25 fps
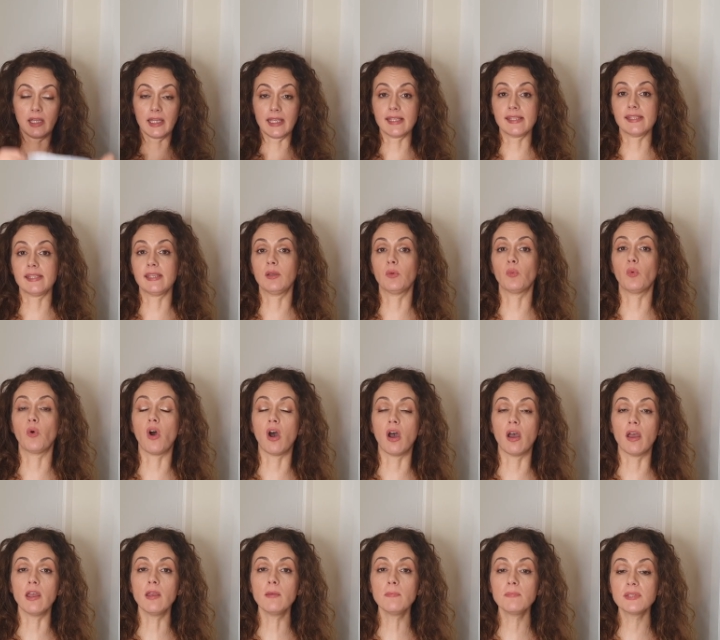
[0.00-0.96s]
cleansing
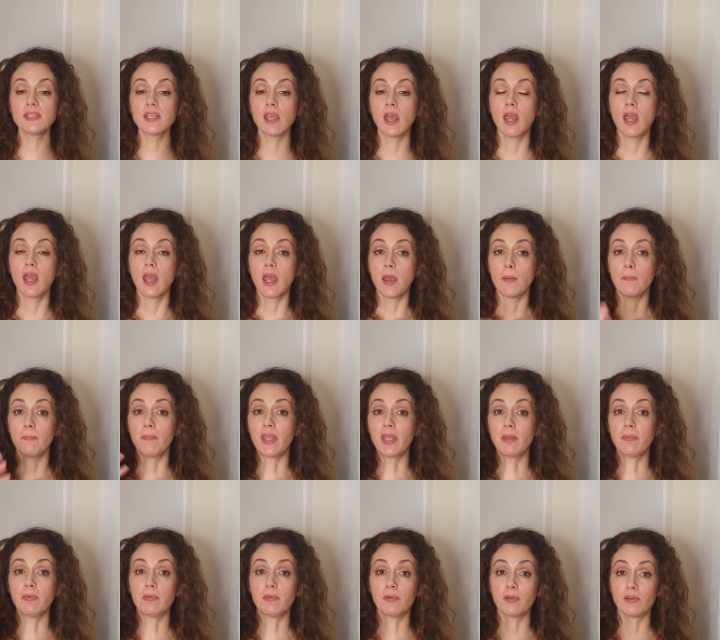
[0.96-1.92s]
wipes.
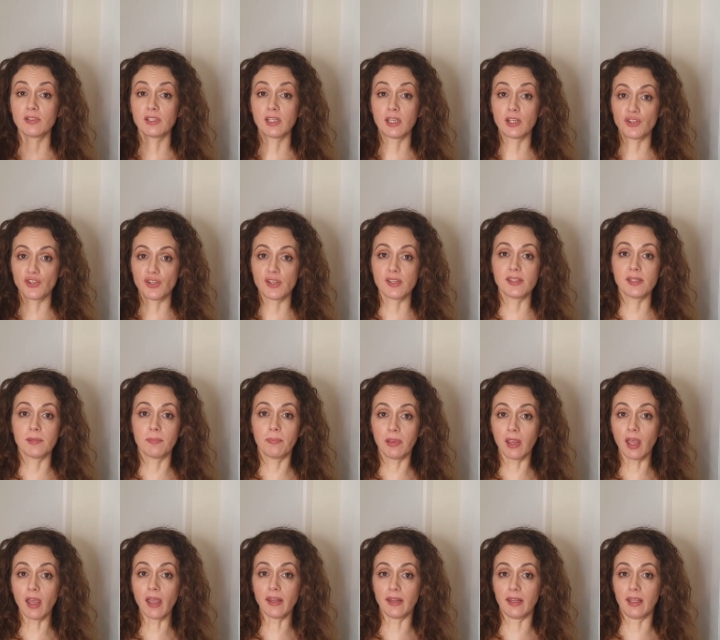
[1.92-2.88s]
Maybe because I just
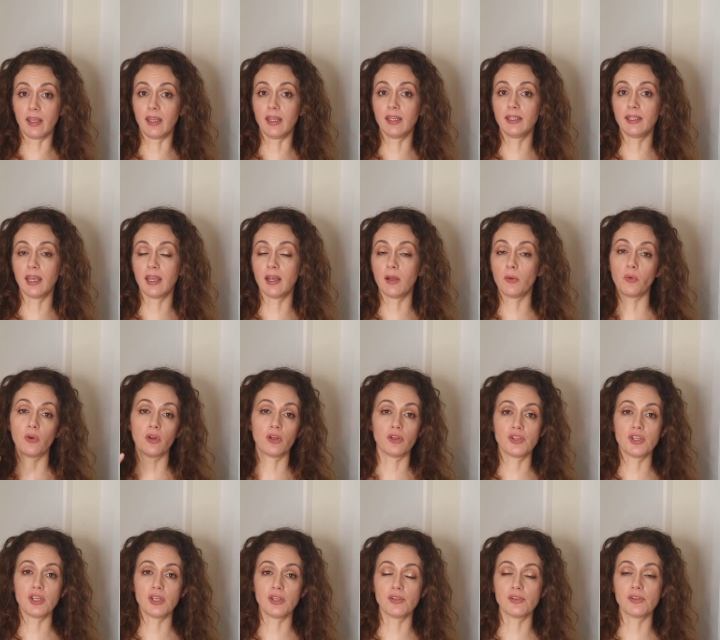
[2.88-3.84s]
applied it and I
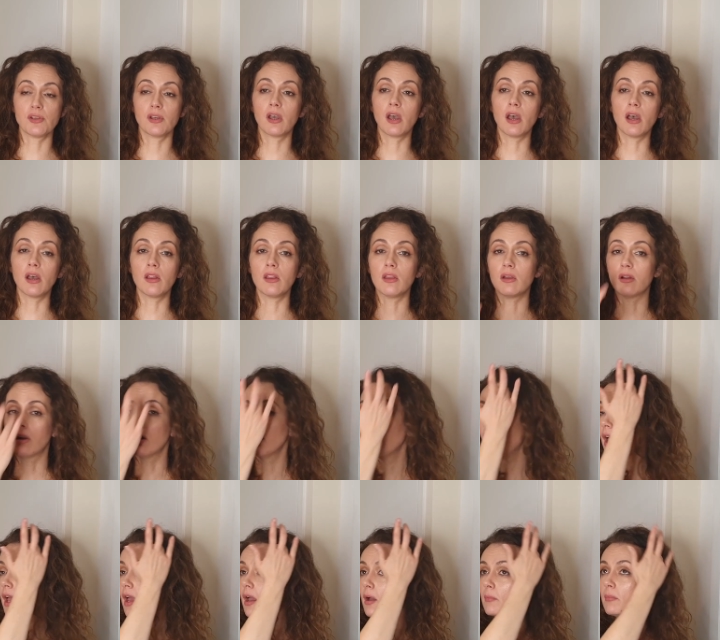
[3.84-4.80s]
want to change the
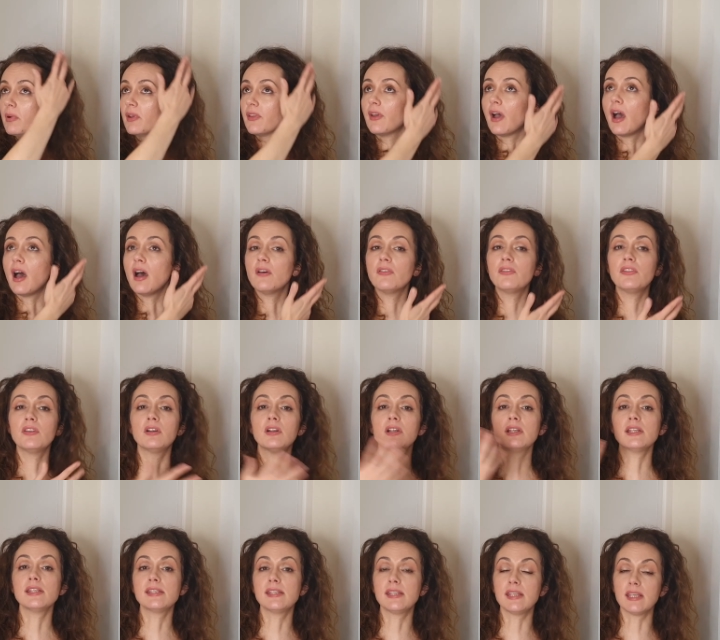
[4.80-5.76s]
color. But
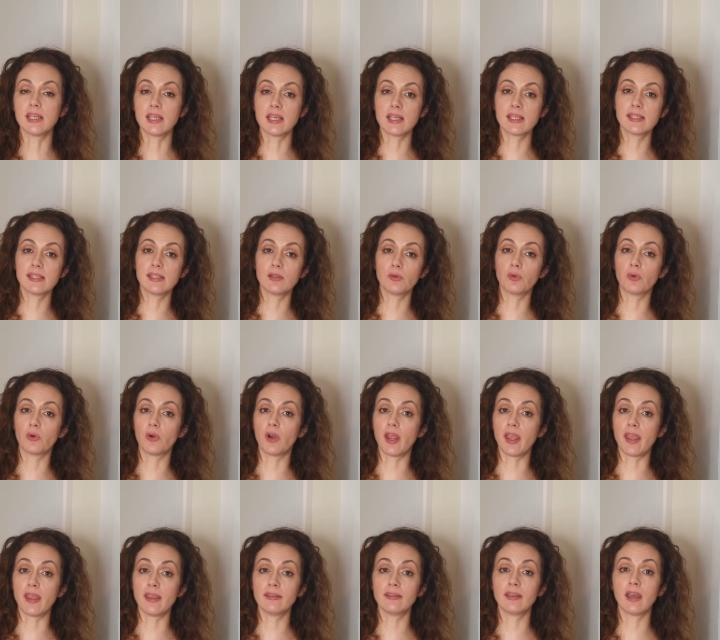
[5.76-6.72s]
after 6 or
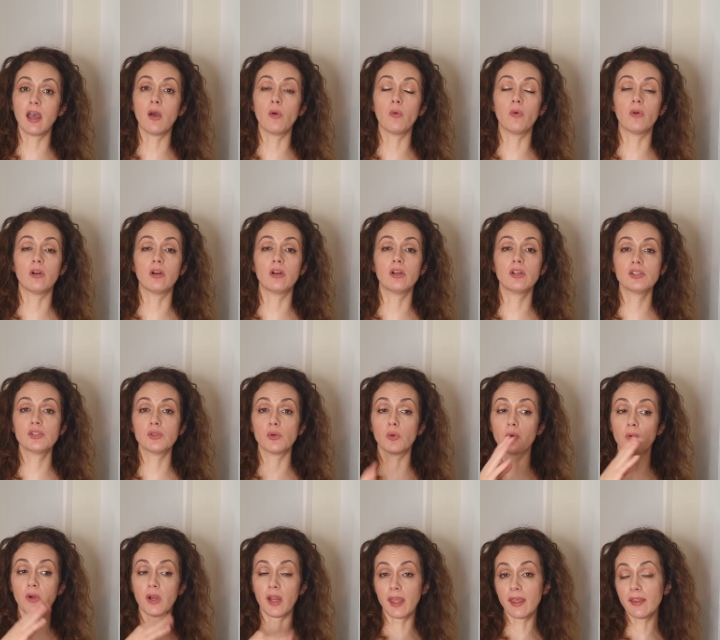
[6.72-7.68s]
8 hours,
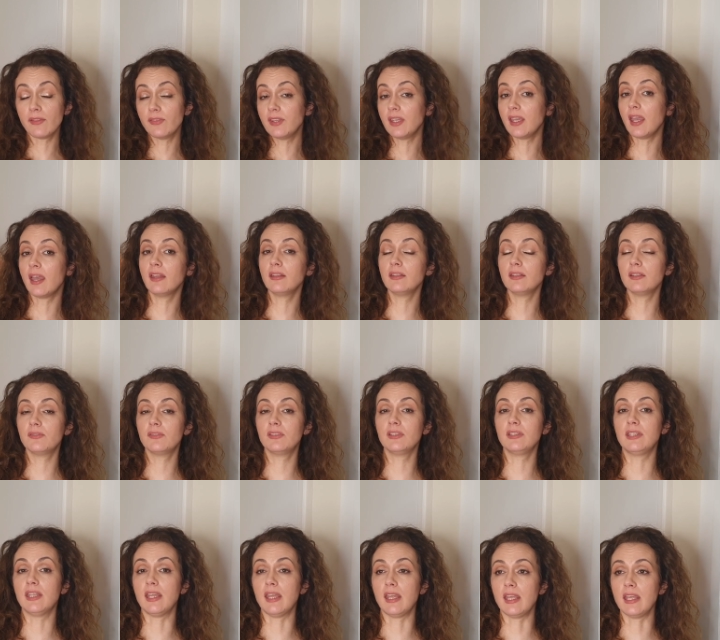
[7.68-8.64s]
or at the end of
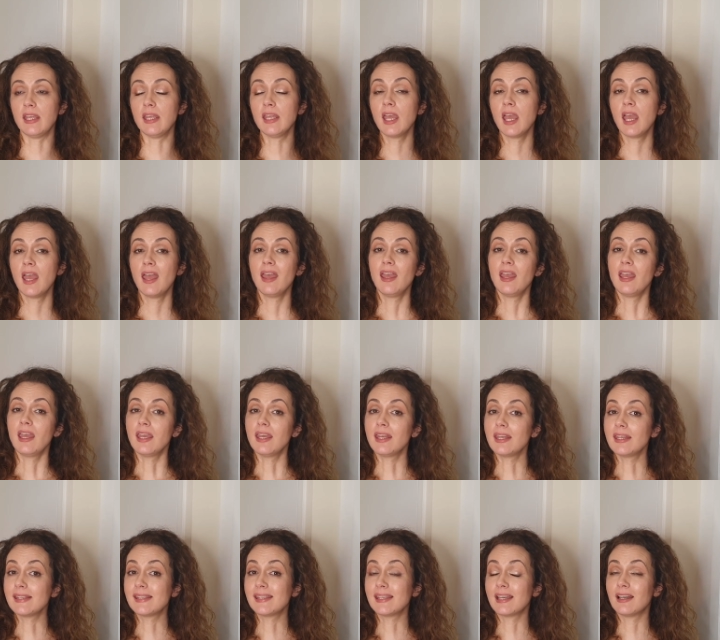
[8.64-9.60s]
the day,
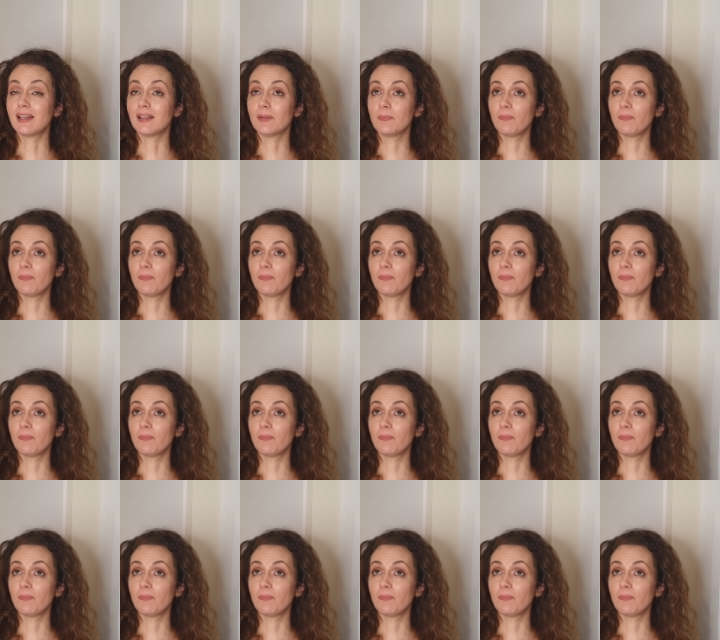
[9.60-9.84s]
it is,